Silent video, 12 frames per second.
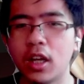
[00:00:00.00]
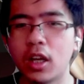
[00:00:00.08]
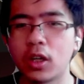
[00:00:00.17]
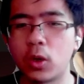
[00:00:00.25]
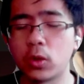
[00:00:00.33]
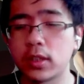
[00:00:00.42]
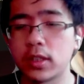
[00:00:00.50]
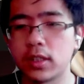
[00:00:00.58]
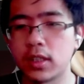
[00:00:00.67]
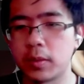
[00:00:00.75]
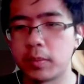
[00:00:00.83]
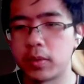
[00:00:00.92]
Cole
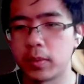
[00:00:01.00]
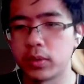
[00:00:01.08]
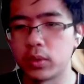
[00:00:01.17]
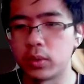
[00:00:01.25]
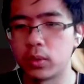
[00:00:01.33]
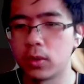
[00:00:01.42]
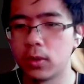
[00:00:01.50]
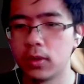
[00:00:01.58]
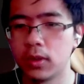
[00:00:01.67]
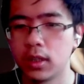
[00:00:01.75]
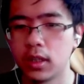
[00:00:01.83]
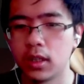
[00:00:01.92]
sees it. Props to
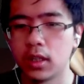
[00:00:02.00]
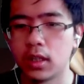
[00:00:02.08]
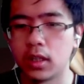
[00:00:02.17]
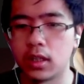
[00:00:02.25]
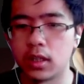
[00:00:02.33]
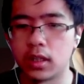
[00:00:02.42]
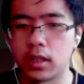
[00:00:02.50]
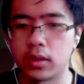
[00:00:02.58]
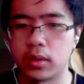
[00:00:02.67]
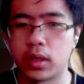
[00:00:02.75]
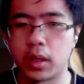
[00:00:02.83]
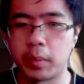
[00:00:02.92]
Cole.
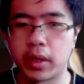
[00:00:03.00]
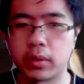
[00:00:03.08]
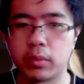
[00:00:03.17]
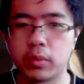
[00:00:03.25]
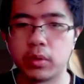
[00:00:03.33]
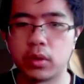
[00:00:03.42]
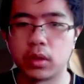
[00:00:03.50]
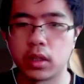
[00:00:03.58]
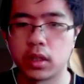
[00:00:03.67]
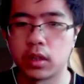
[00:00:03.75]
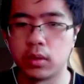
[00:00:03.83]
Take back the rook,